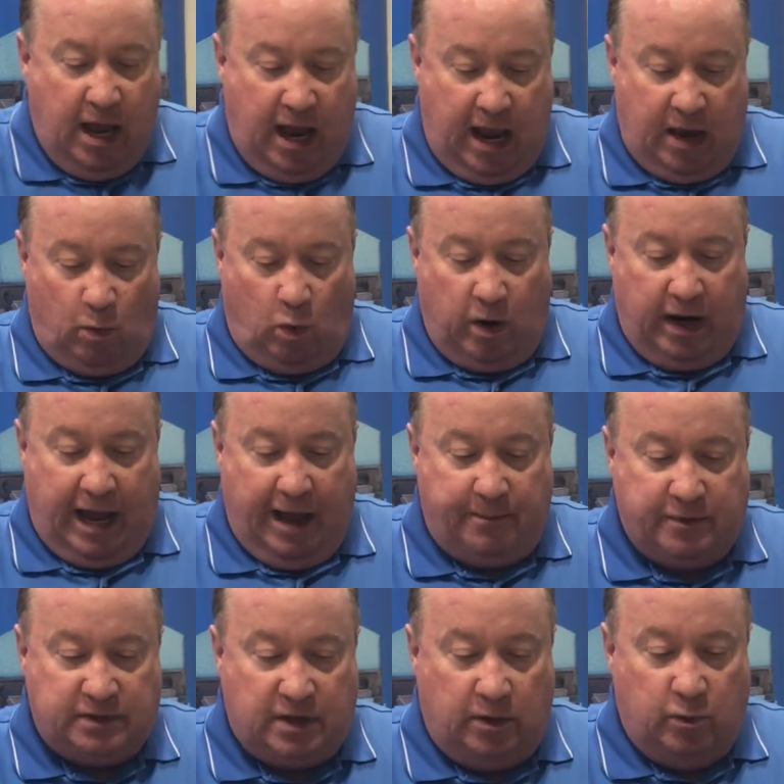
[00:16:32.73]
And what
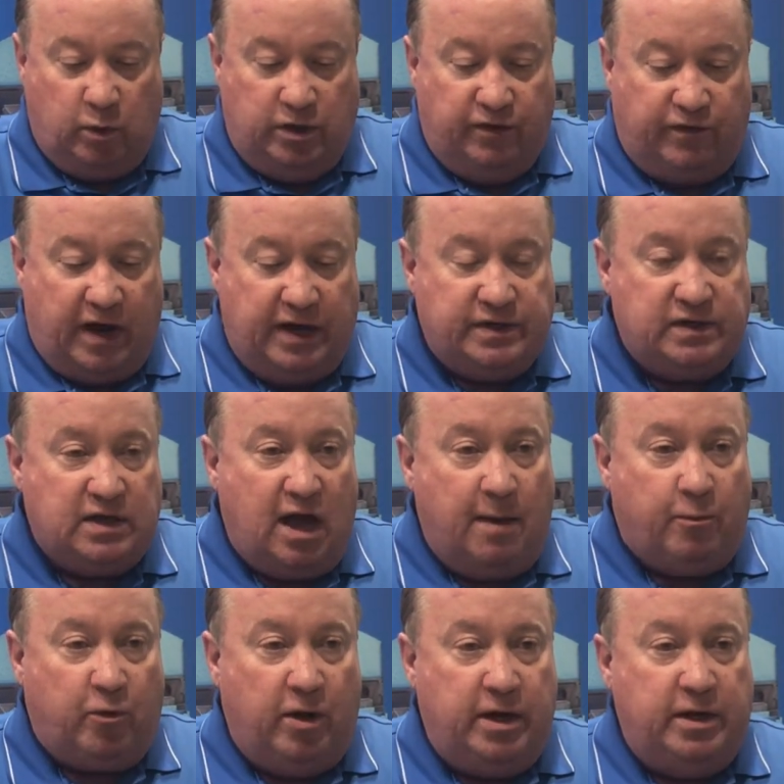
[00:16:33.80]
happens when the vise is
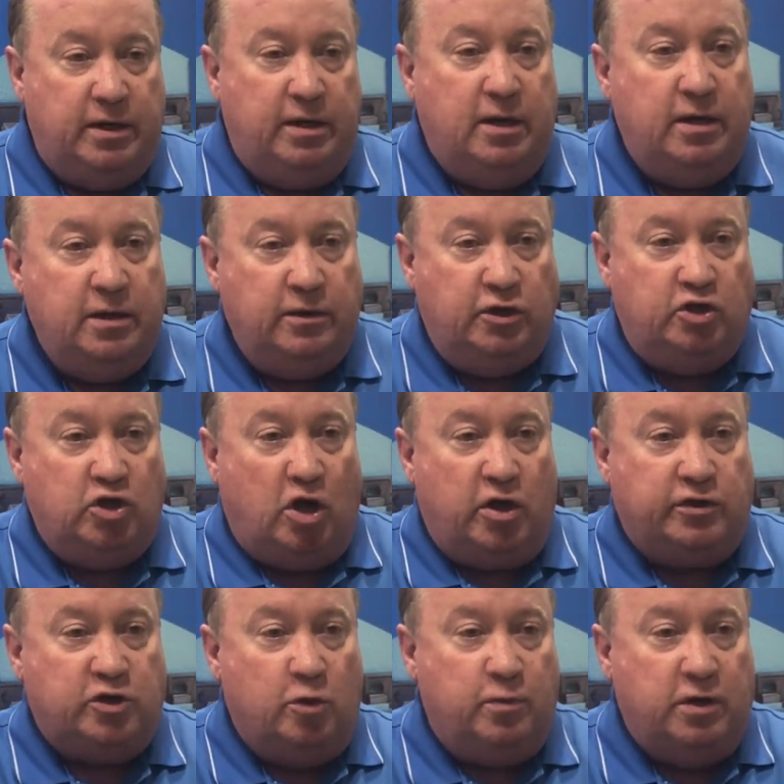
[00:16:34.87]
operated, the
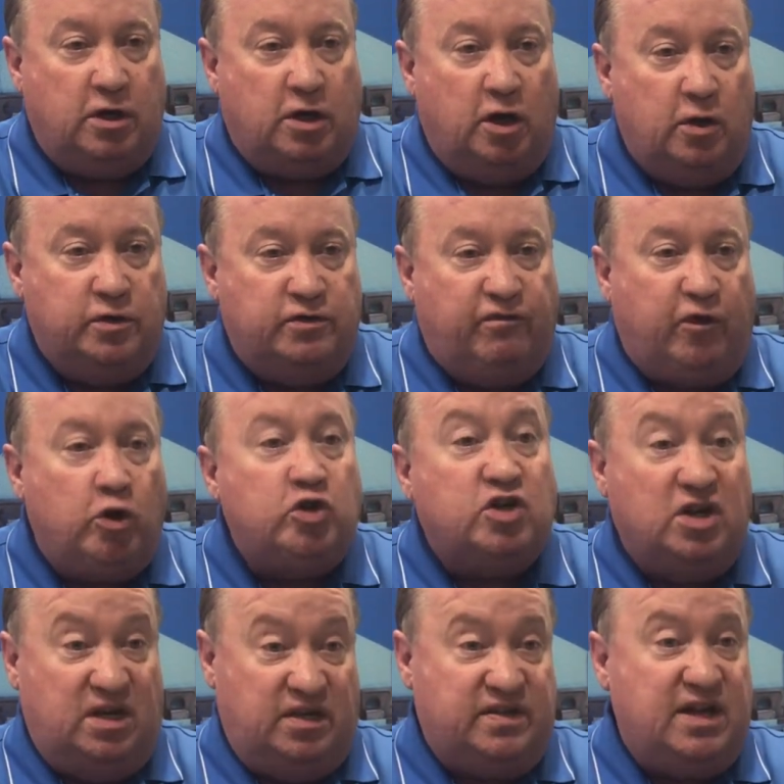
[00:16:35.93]
jaws open and close
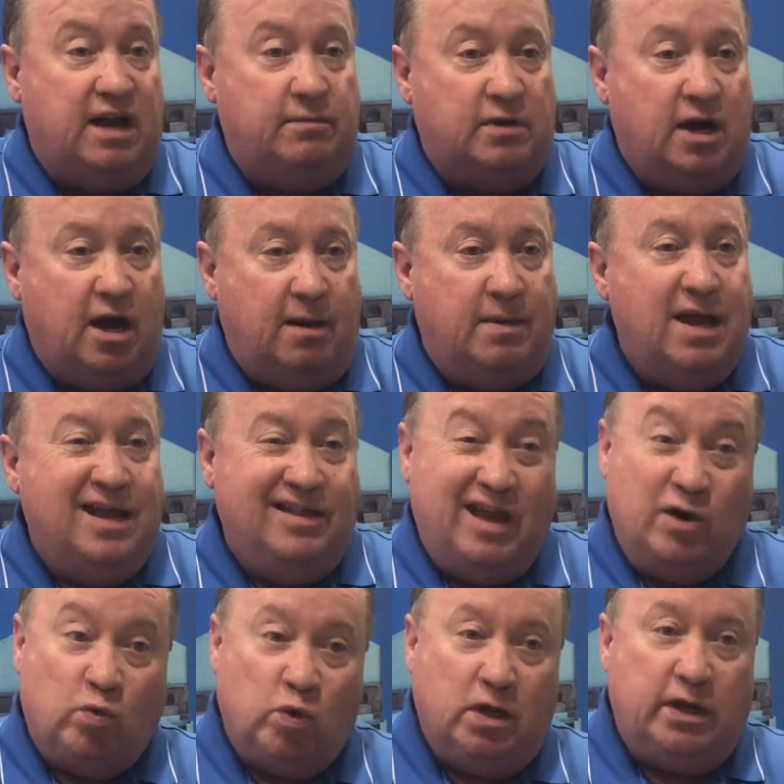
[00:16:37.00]
virtually at the same time.
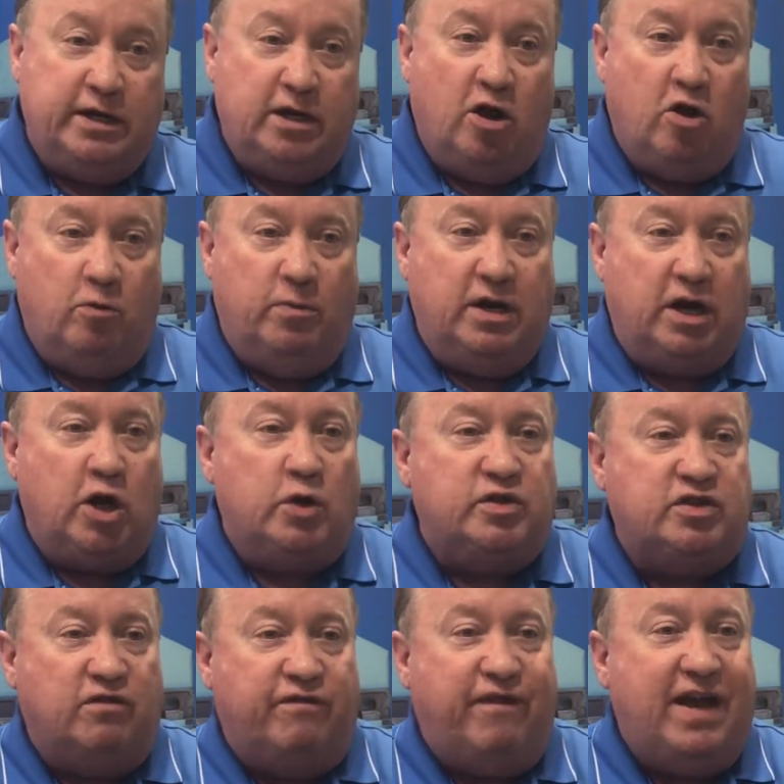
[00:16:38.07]
They really don't, but it
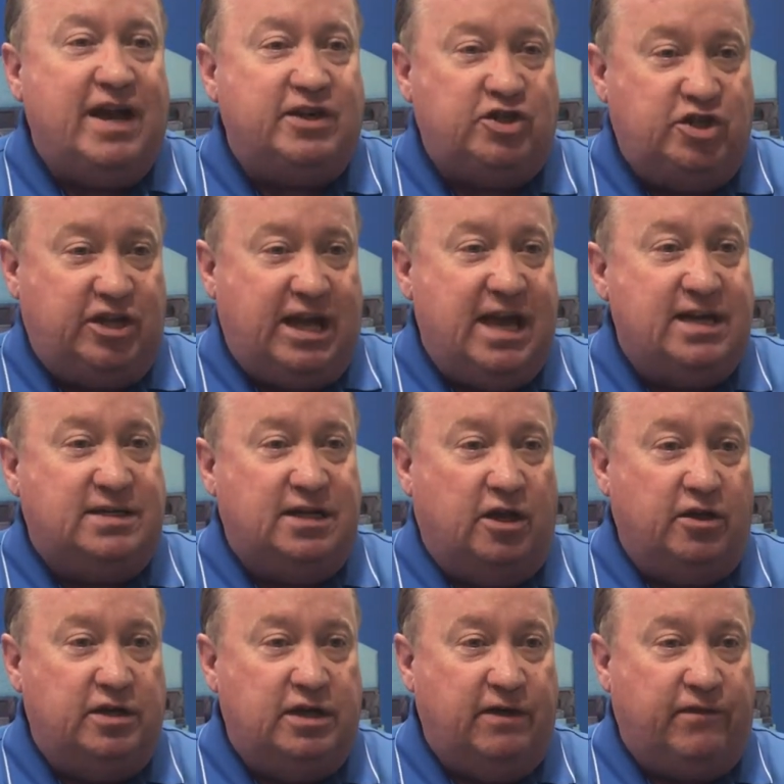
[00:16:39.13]
goes so fast you can't
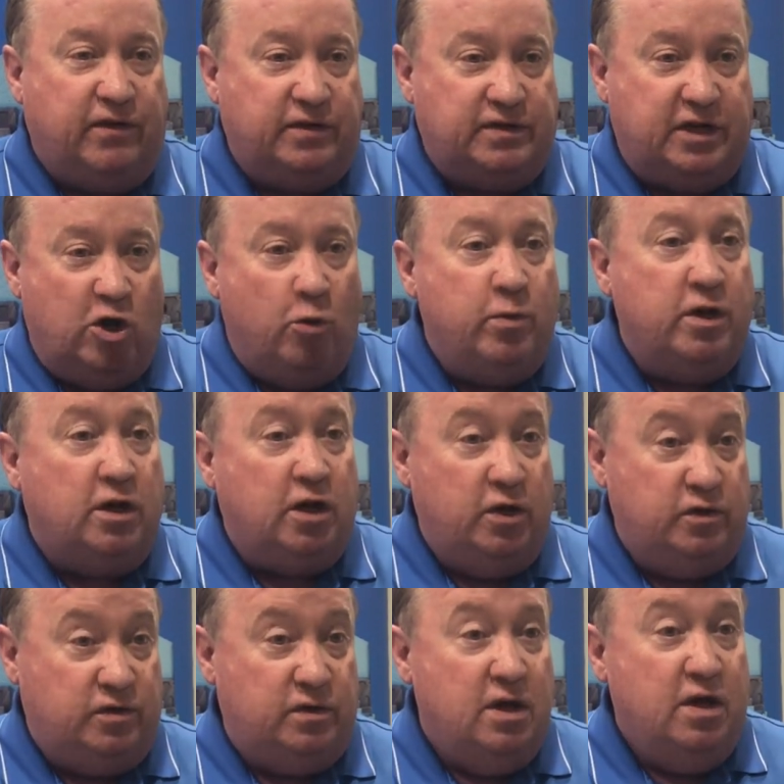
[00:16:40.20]
tell the difference. They open and
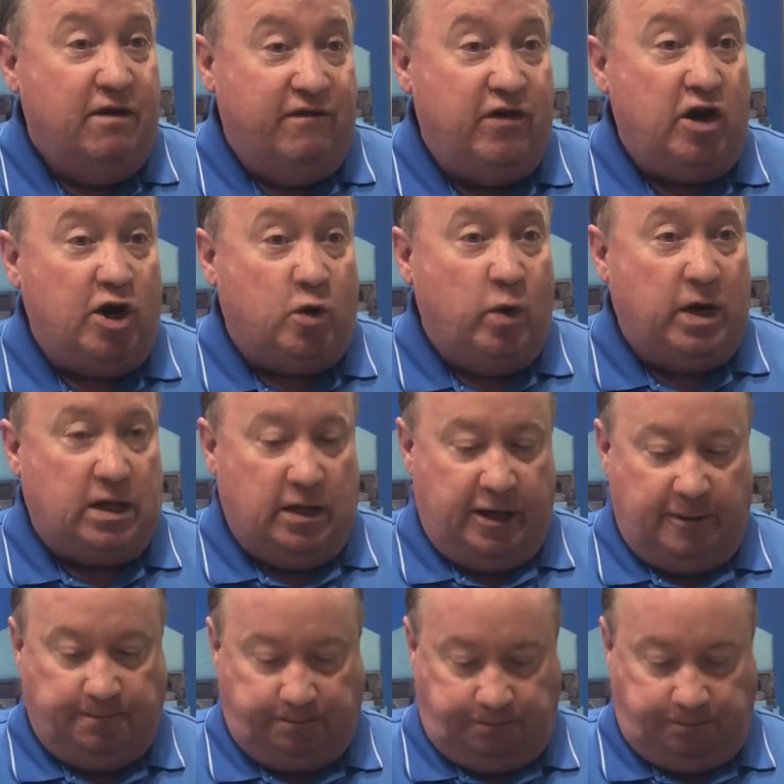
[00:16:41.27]
close very quickly.